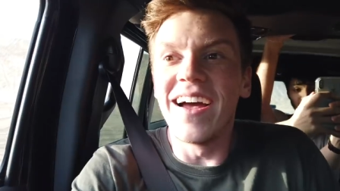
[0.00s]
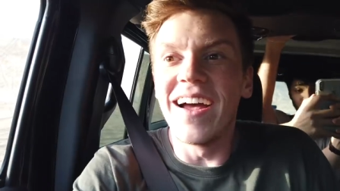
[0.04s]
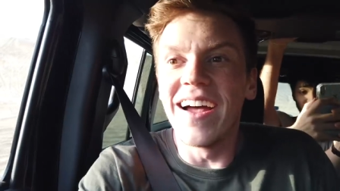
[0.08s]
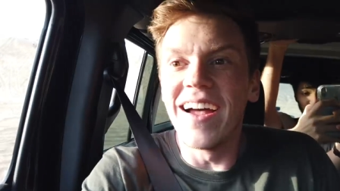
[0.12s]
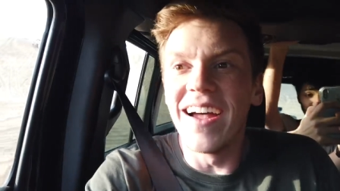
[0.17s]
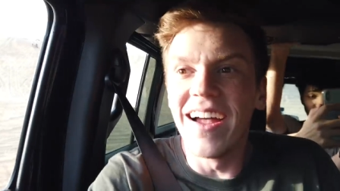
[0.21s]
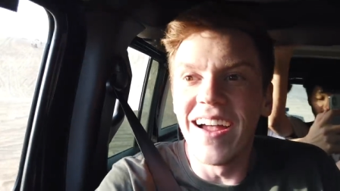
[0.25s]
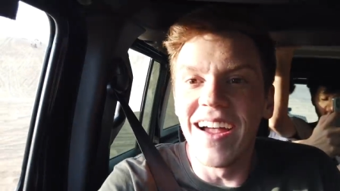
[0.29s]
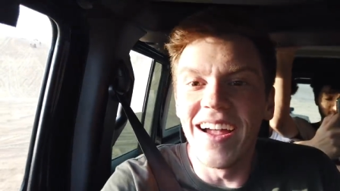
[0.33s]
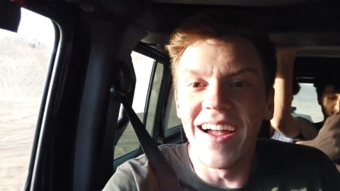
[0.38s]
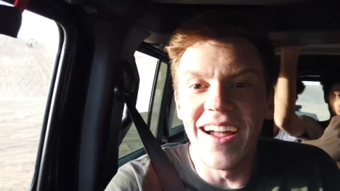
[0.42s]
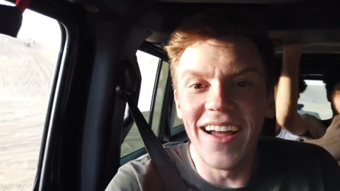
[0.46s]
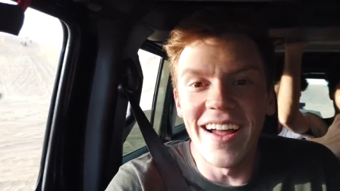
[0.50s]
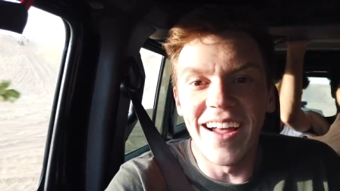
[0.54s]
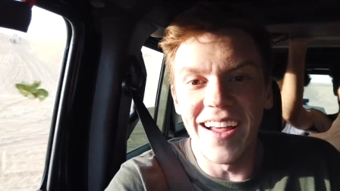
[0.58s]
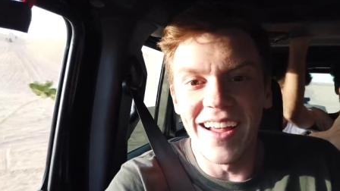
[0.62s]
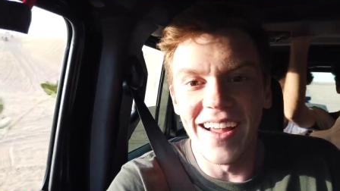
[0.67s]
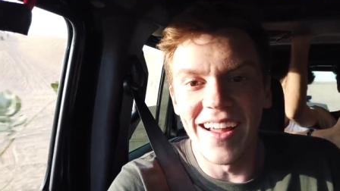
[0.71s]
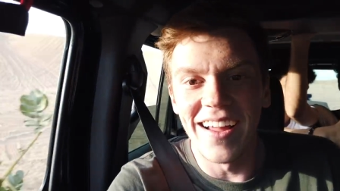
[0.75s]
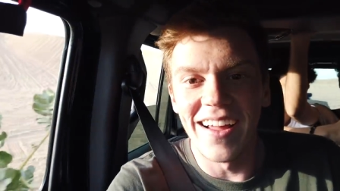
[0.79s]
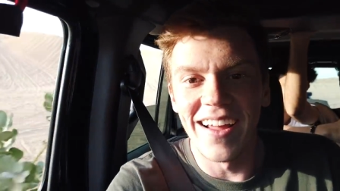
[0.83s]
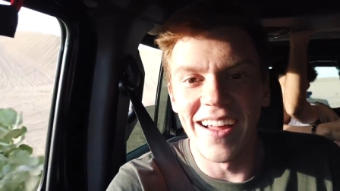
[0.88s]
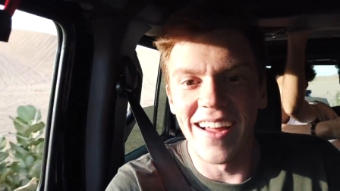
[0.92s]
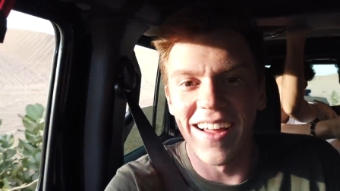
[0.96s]
I will try to
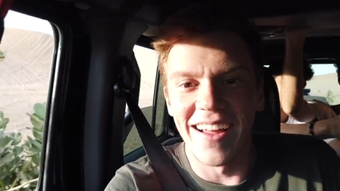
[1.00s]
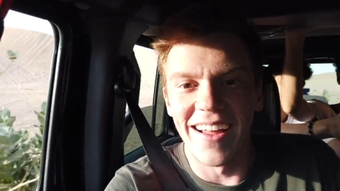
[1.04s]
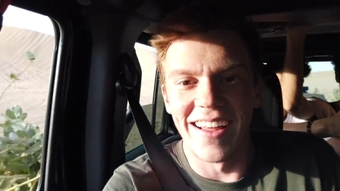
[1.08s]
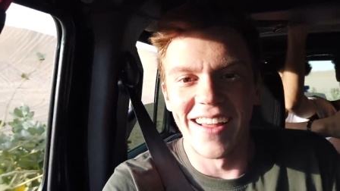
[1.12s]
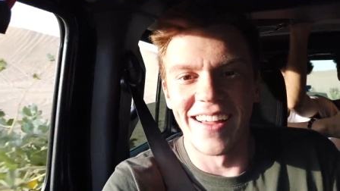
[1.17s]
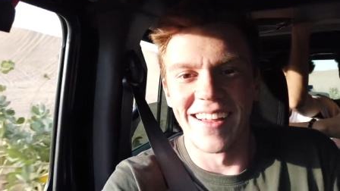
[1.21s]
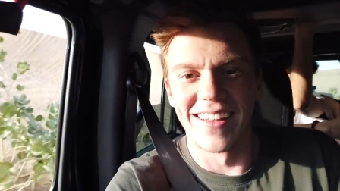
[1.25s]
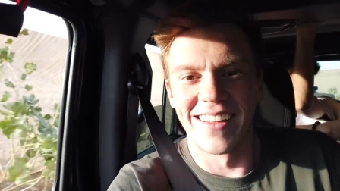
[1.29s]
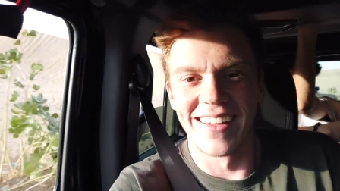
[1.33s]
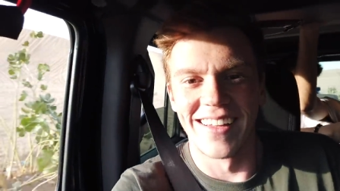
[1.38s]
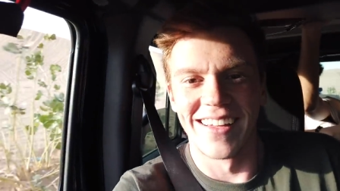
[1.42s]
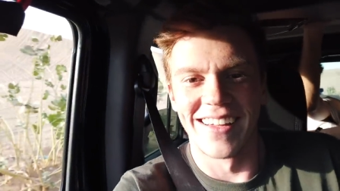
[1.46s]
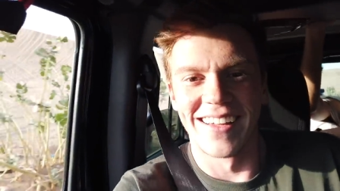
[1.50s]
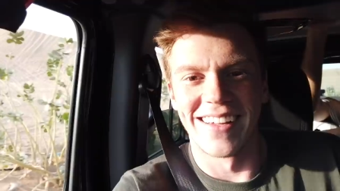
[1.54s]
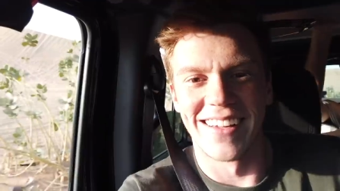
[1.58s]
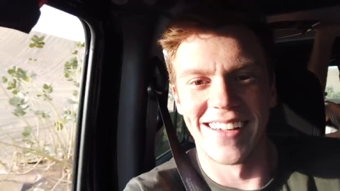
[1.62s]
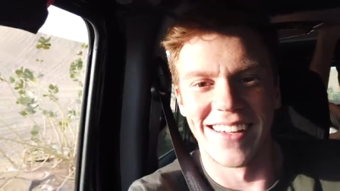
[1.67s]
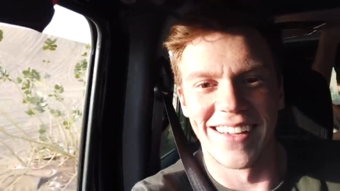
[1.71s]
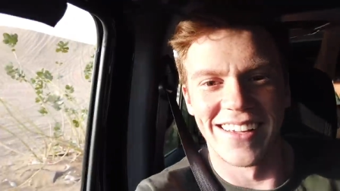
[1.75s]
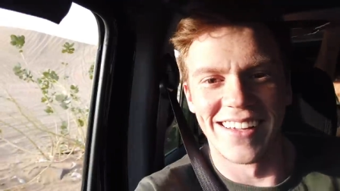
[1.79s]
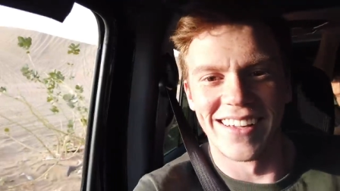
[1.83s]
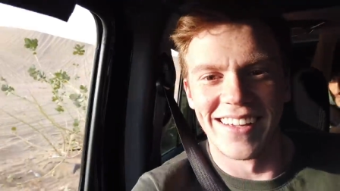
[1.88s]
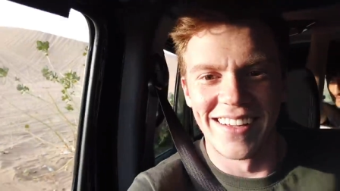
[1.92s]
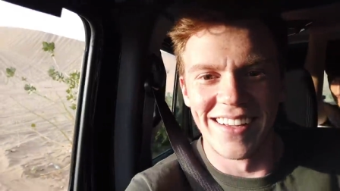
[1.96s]
take it, but it's
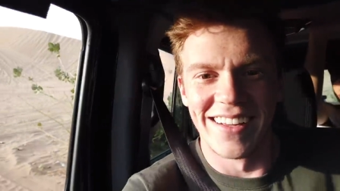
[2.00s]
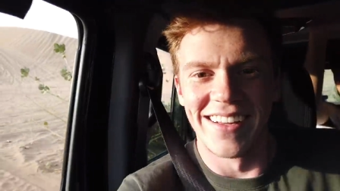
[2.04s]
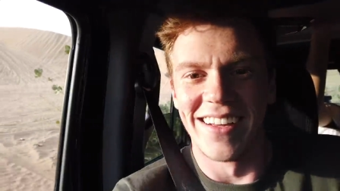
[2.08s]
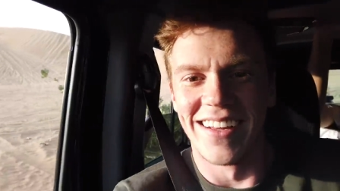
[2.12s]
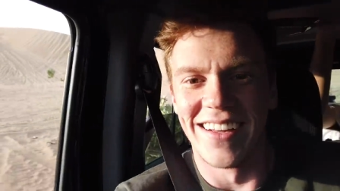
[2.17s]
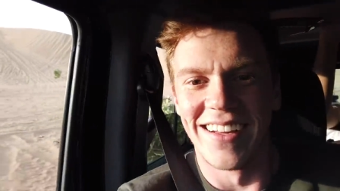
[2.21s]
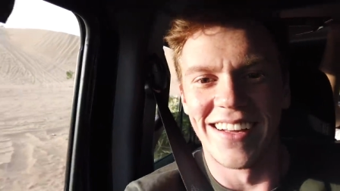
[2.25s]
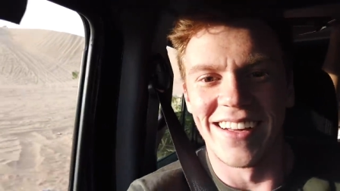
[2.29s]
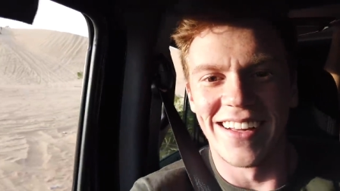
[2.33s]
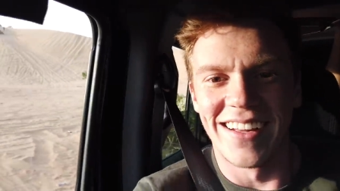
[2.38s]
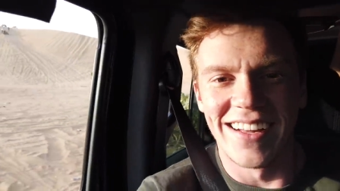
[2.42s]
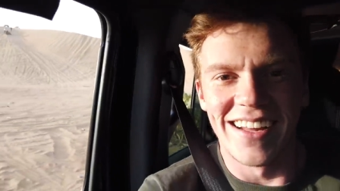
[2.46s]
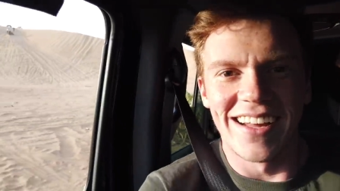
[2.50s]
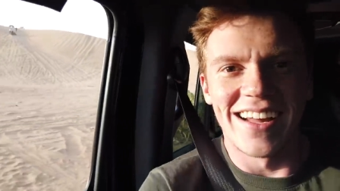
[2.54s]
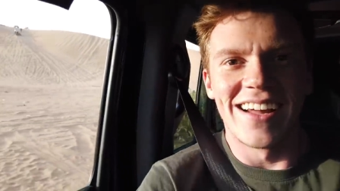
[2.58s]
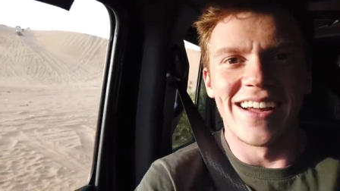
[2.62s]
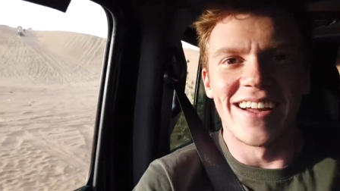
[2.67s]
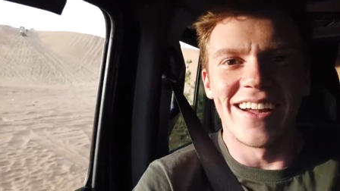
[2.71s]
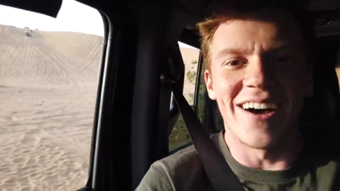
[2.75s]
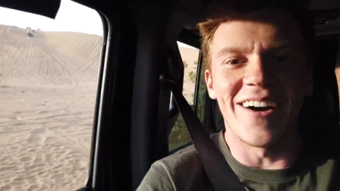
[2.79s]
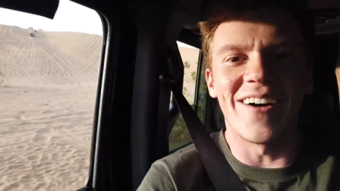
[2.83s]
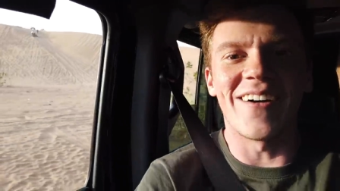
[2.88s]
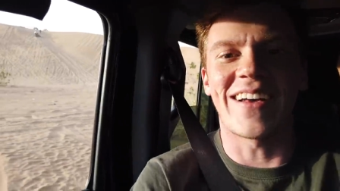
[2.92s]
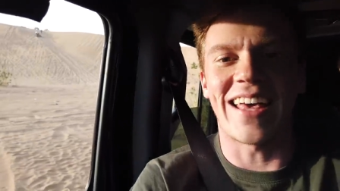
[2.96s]
we are too heavy
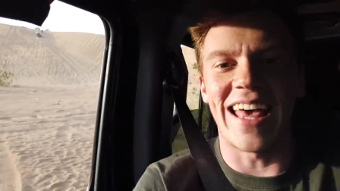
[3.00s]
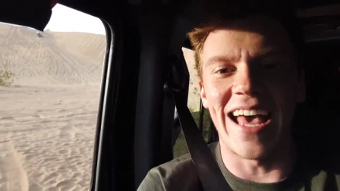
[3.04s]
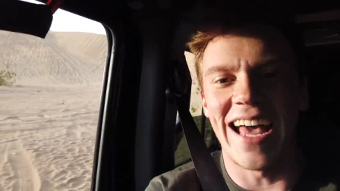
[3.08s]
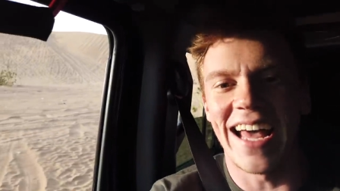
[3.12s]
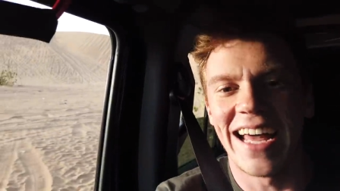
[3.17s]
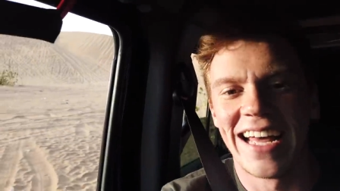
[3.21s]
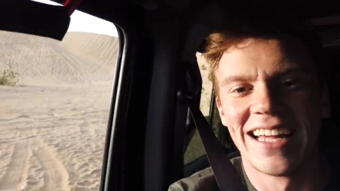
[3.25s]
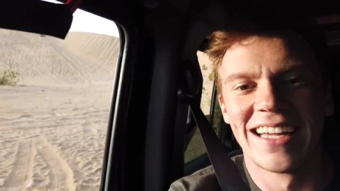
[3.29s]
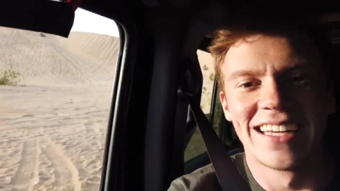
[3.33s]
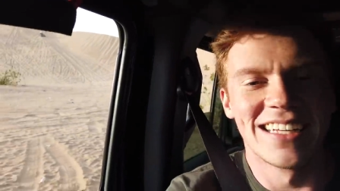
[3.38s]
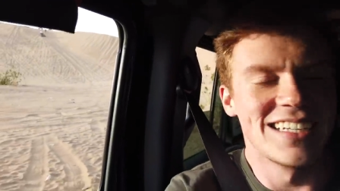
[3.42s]
here. Okay.